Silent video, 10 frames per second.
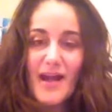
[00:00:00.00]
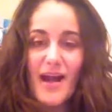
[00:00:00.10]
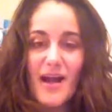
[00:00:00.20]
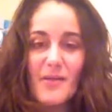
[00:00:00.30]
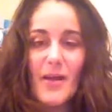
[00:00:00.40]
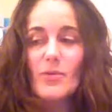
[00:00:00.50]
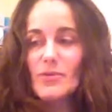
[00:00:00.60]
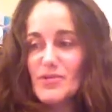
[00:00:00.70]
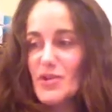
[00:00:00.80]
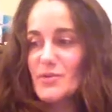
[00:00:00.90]
I will
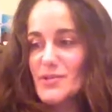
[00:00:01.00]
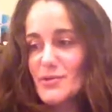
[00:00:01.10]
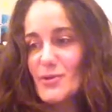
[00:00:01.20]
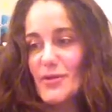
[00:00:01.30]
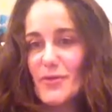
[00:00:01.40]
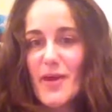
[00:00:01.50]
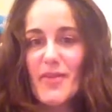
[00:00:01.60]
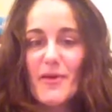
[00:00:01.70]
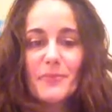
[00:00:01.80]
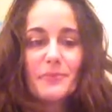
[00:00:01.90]
show it to you along the way
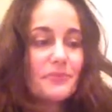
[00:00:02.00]
though.